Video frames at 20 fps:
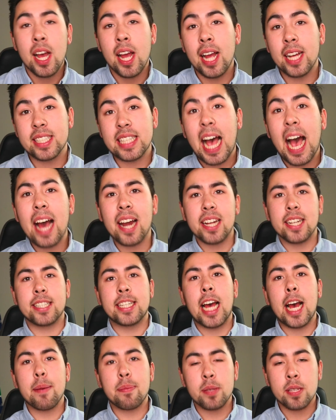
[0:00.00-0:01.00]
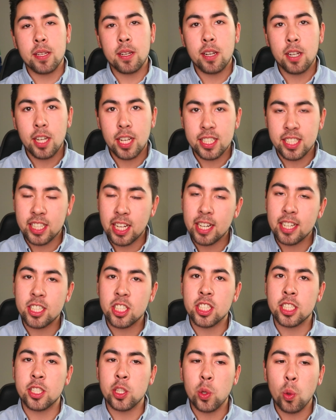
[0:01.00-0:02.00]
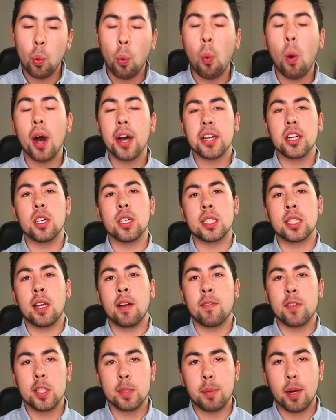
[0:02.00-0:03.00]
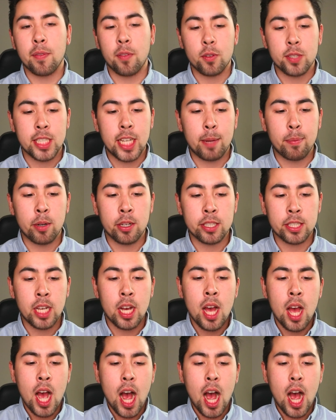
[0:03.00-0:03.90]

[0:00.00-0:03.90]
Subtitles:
His added depth is going to just do wonders for the Buffalo Sabres.